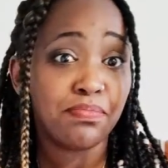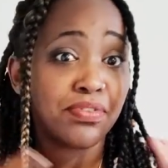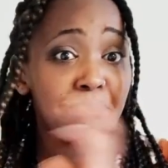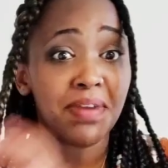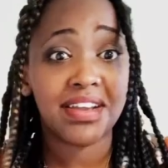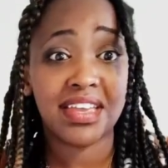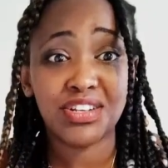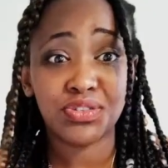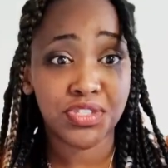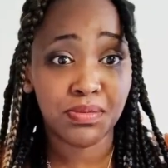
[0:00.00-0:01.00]
put it back
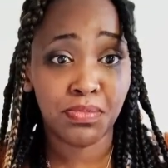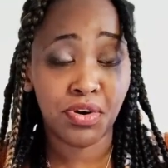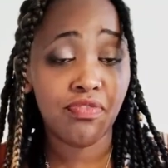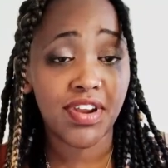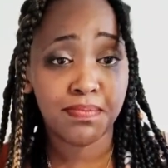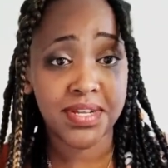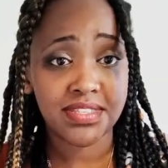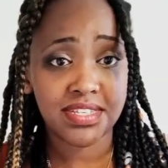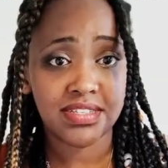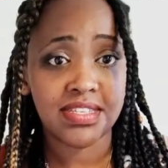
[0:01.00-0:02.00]
into some more red blood
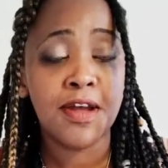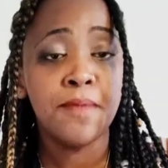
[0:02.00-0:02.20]
cells.